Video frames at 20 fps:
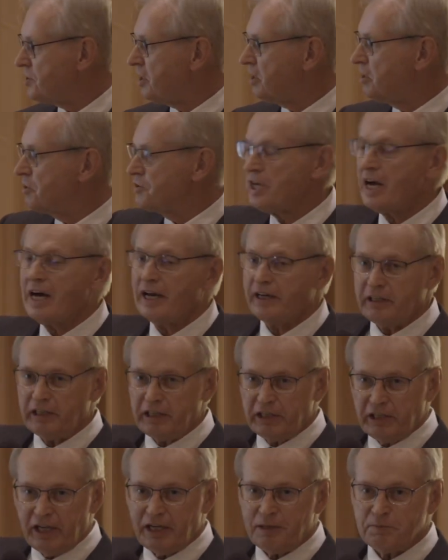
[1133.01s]
He goes on and
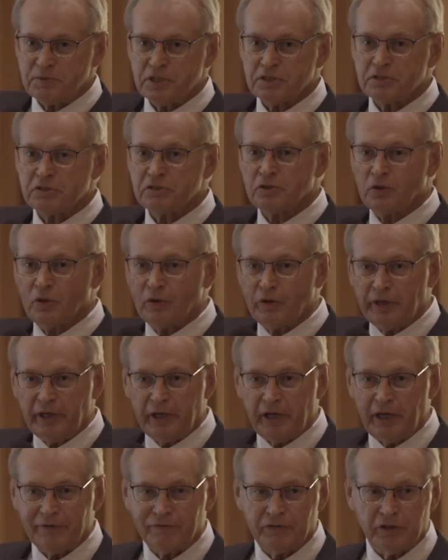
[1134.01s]
he names
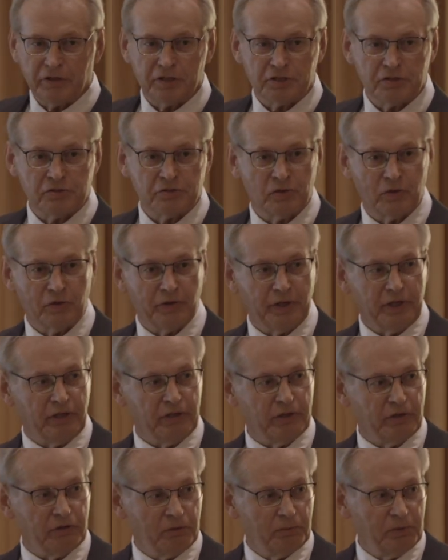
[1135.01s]
historian after historian,
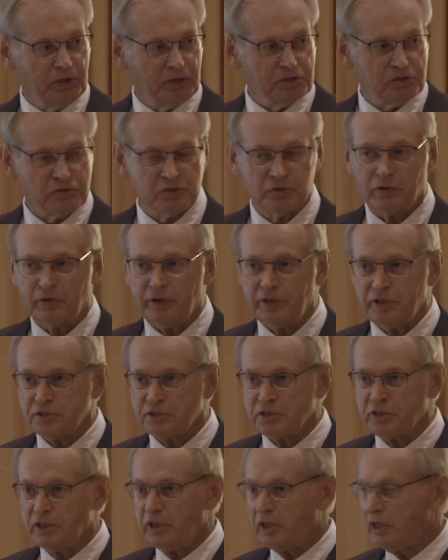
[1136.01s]
notable
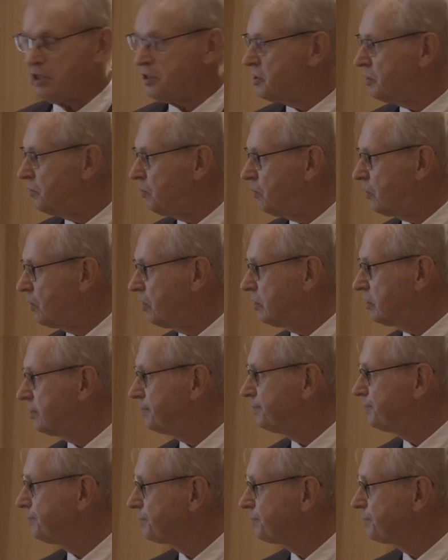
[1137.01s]
historians in the ancient world.